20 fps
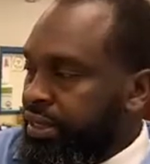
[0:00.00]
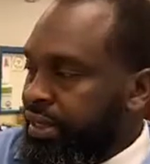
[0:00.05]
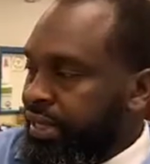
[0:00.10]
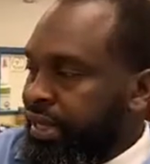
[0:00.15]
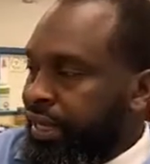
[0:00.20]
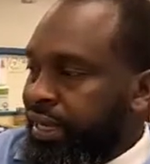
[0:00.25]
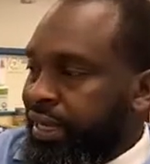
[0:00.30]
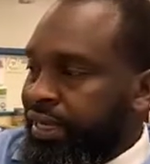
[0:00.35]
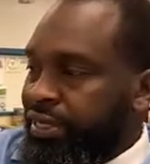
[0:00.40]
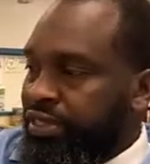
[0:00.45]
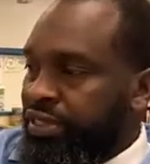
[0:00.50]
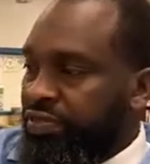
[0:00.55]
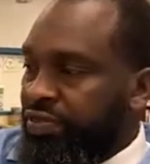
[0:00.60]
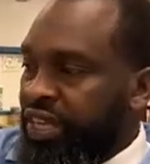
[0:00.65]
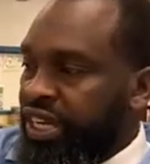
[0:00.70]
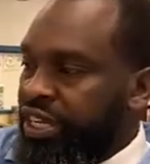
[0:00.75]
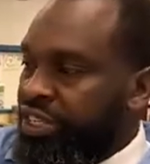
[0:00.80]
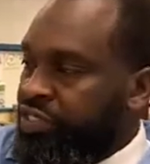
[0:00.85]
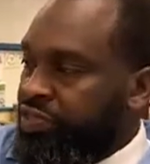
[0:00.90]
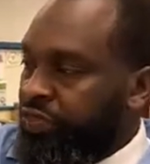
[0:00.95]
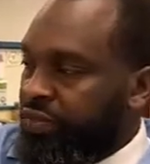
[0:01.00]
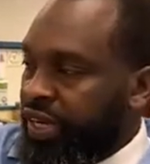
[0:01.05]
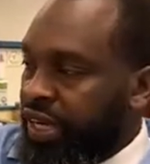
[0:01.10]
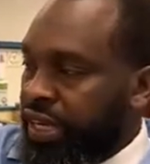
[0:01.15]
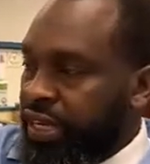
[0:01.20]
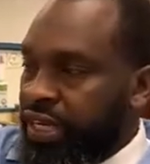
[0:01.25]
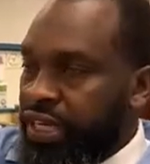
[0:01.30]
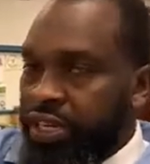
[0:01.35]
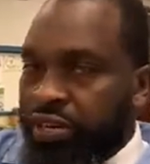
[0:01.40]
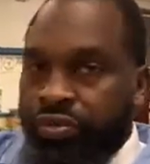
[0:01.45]
the class of
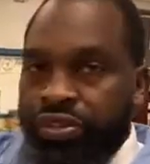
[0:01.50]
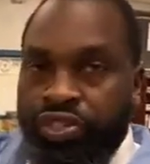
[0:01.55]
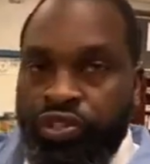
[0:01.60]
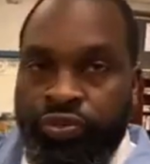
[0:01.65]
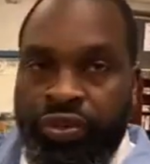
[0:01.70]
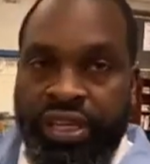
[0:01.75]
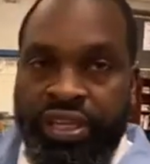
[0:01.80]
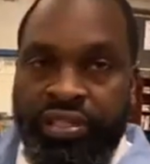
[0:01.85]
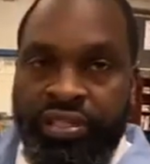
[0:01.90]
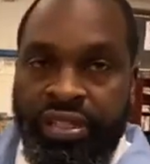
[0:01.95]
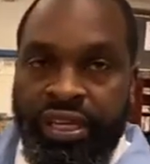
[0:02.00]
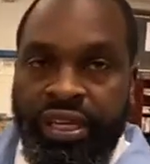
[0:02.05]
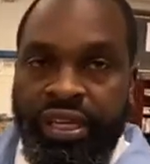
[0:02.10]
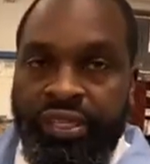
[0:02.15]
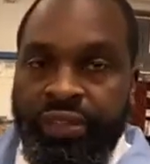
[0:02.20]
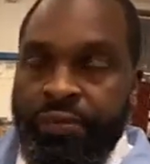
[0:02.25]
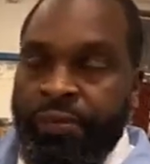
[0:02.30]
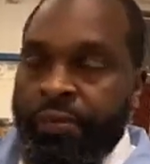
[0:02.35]
HVAC here at Drake State,